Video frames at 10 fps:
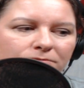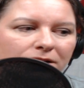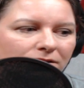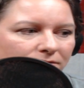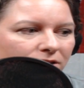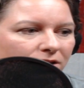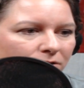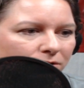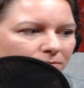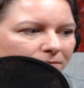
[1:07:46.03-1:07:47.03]
But
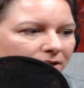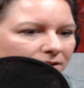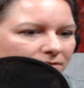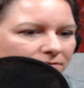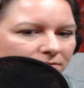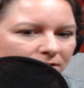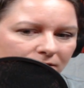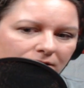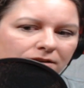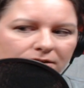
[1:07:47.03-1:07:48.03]
when you're making,
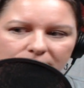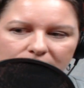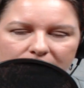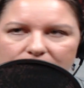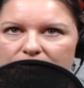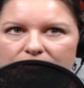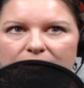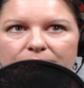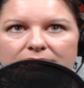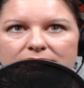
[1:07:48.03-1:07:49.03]
I don't know, they
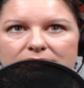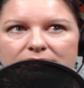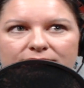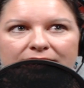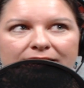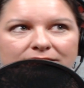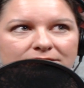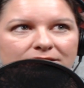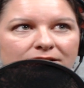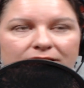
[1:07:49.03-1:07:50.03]
made 6 vats
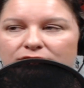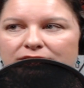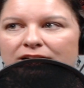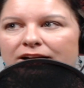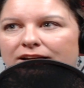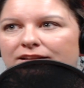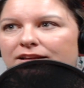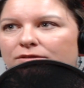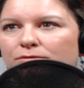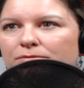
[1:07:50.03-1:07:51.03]
every night
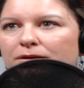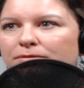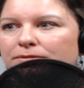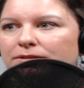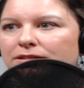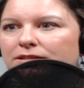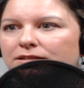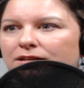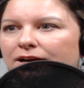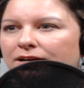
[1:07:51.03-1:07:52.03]
that were probably
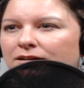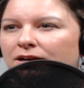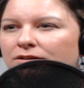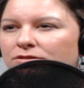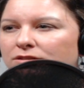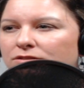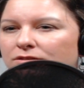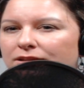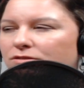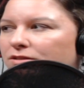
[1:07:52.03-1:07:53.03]
900 to
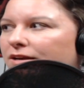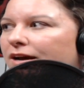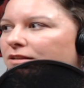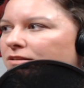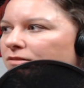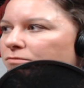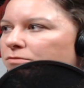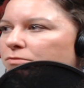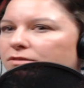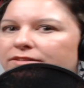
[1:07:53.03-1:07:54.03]
1,000 gallons
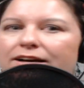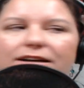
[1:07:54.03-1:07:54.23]
per vat.